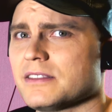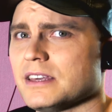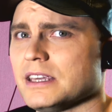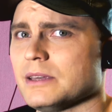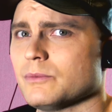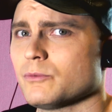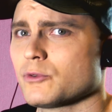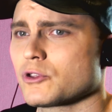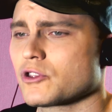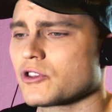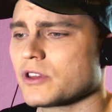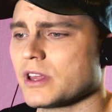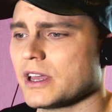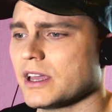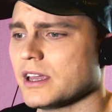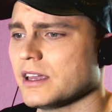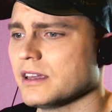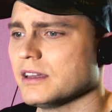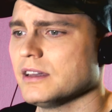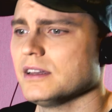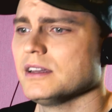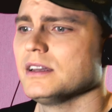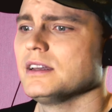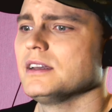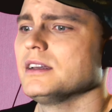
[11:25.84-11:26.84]
theme, which they
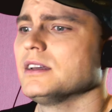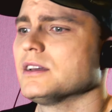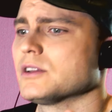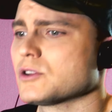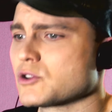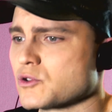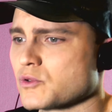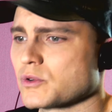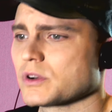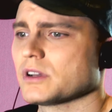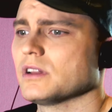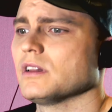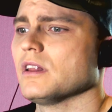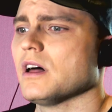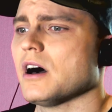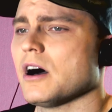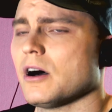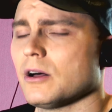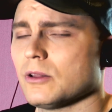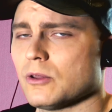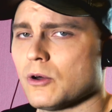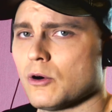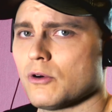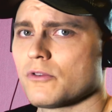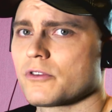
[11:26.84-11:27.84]
drill
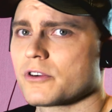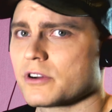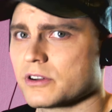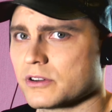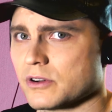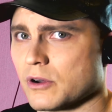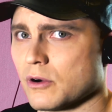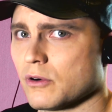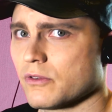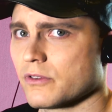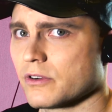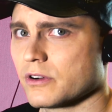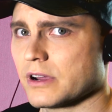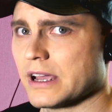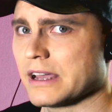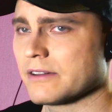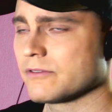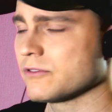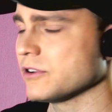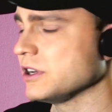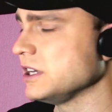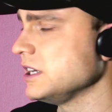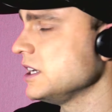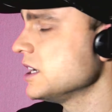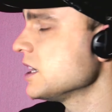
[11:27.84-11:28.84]
all over and over
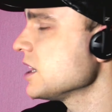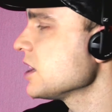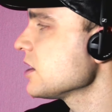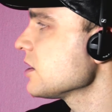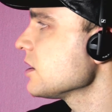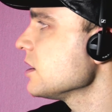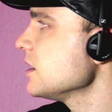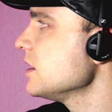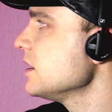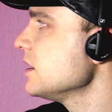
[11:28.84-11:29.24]
every year.